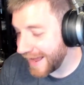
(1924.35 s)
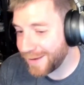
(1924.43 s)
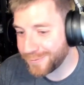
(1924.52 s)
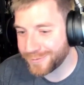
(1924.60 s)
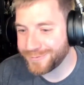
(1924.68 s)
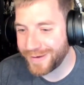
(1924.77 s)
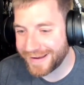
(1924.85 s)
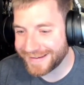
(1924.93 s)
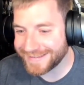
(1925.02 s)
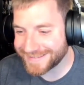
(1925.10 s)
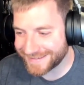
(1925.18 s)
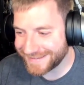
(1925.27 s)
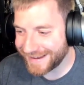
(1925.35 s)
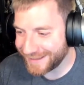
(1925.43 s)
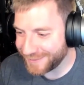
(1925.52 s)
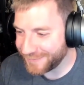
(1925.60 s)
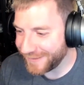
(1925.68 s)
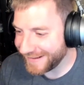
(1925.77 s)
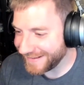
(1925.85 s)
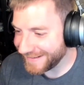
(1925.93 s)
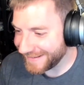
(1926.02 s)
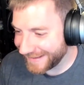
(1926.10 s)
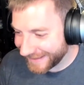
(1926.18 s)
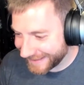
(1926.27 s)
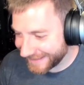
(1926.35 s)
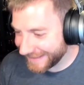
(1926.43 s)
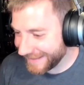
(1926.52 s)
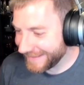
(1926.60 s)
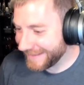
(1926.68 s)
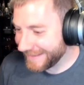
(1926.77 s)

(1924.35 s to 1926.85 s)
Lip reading: not a friendly place to start